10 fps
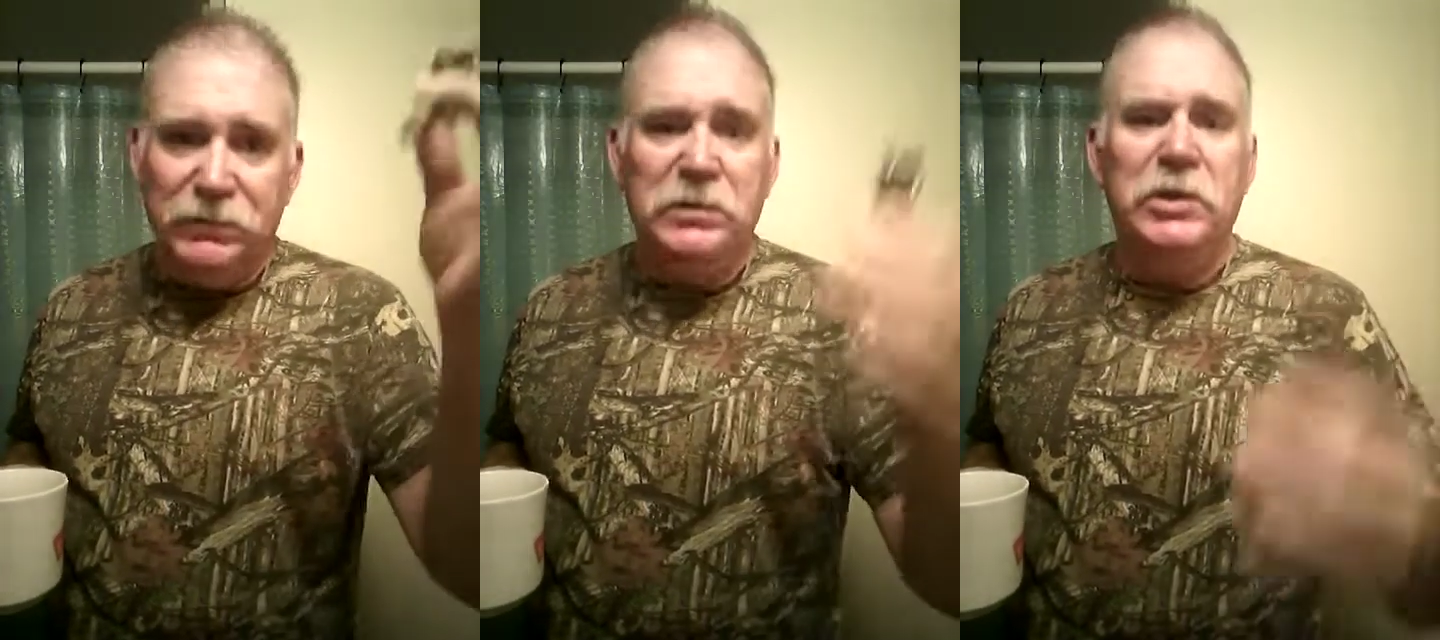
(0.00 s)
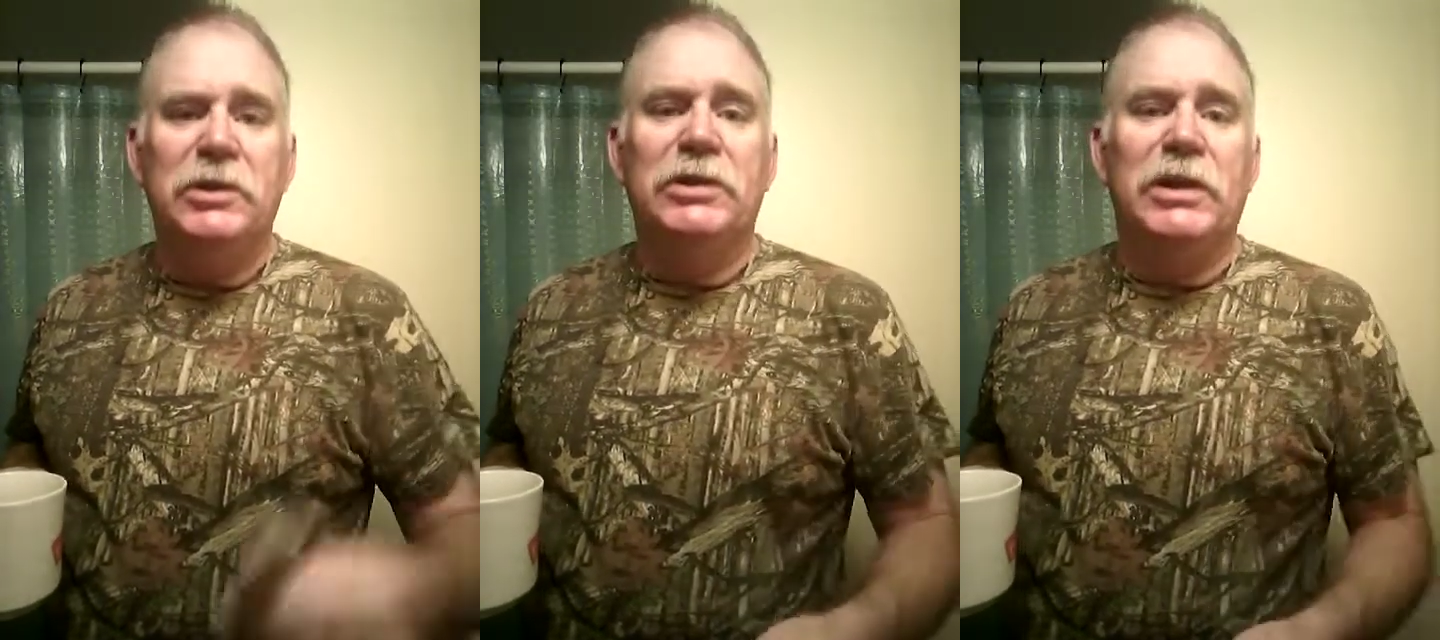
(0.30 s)

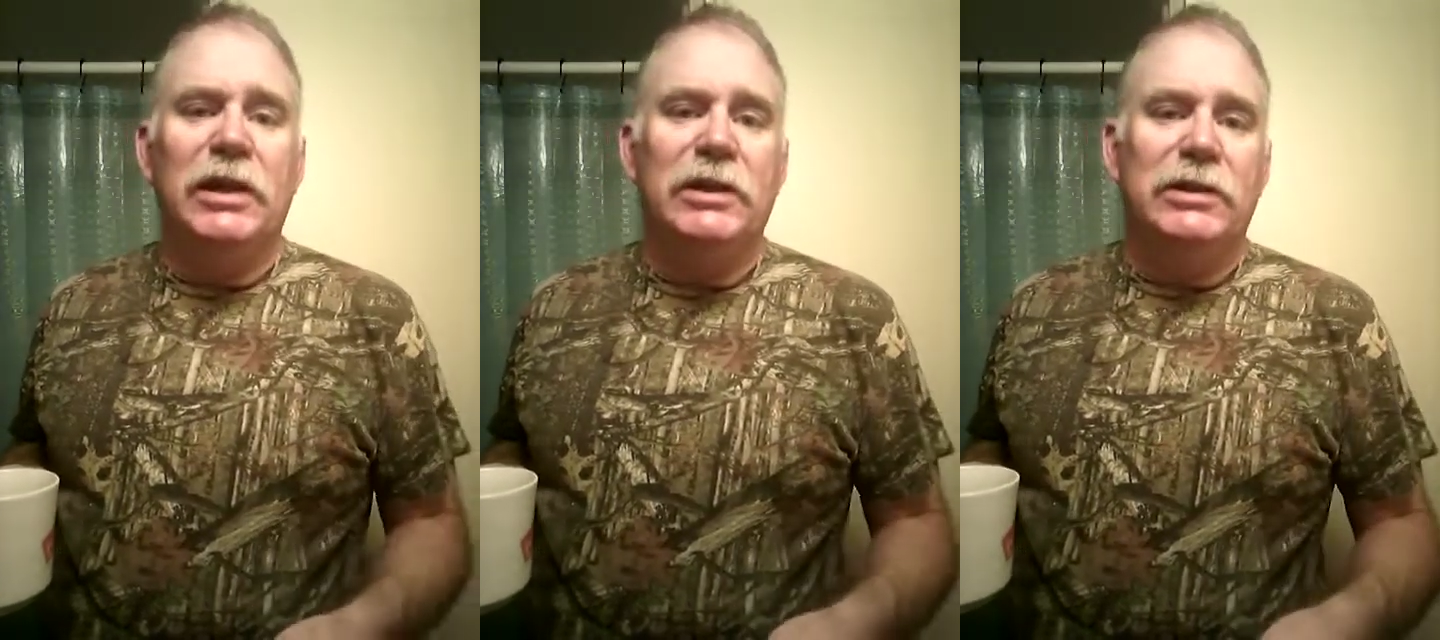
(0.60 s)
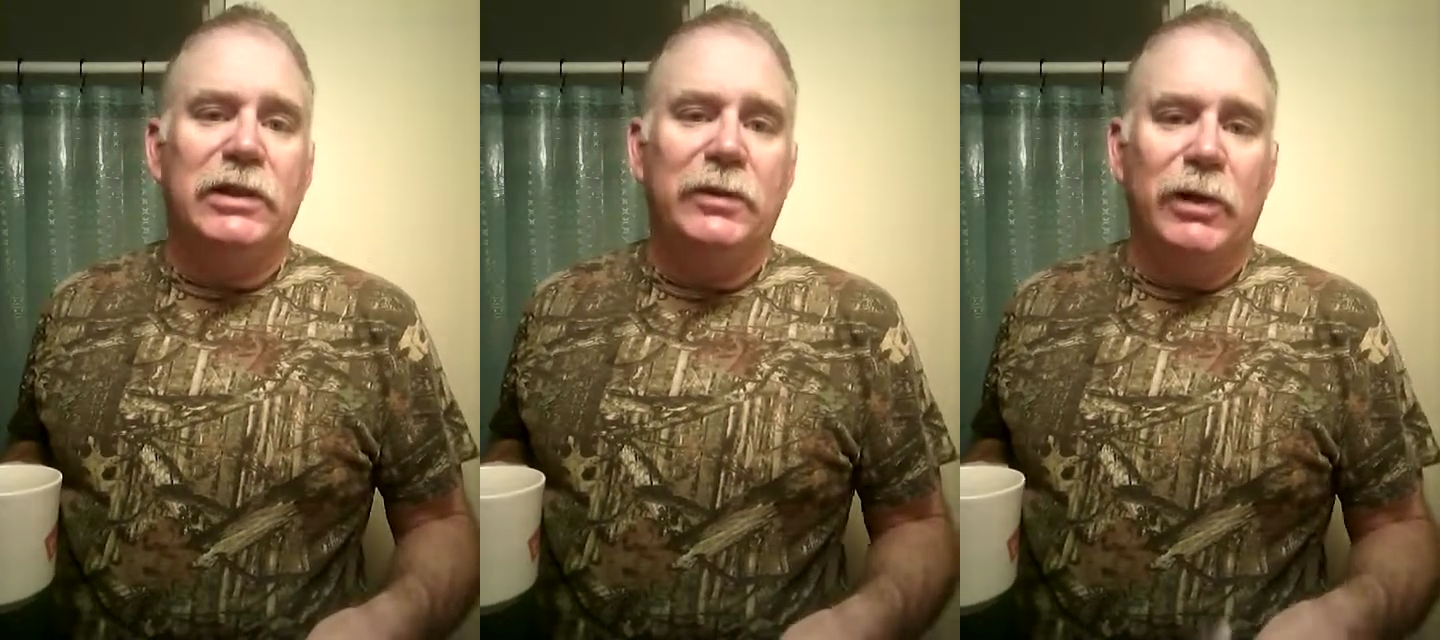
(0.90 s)
use a stainless
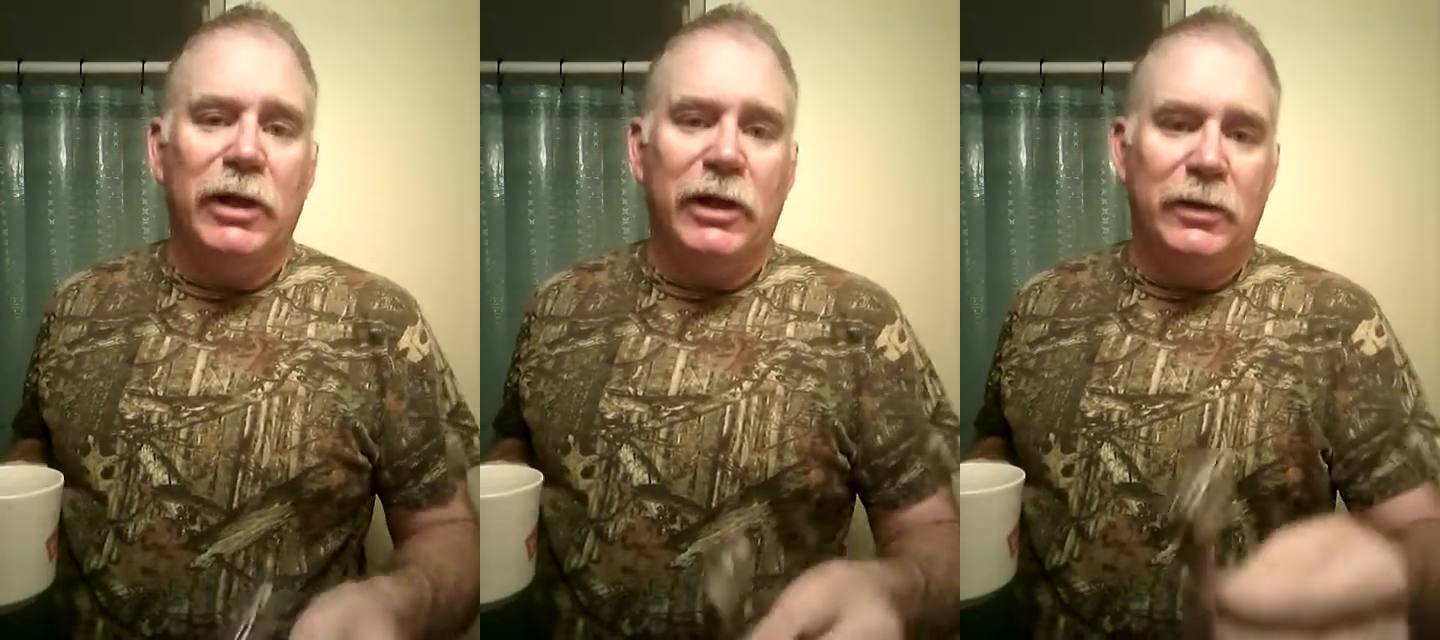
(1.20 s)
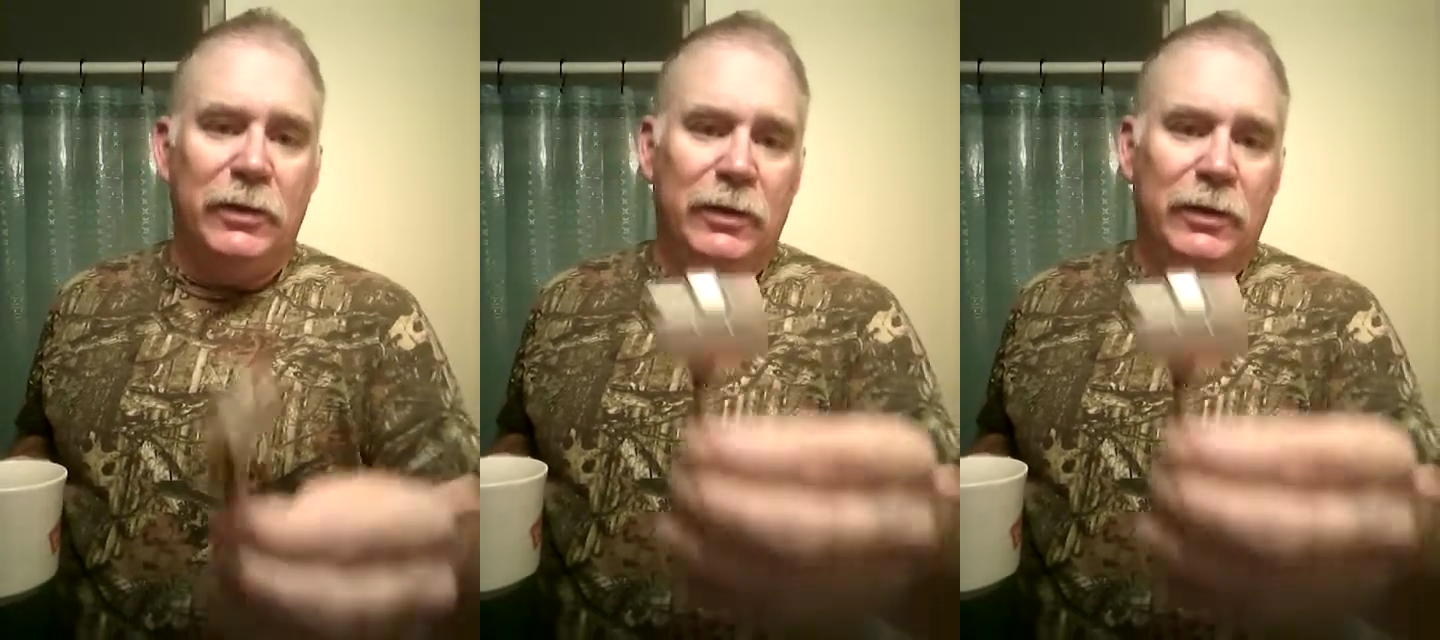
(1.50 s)
steel blade.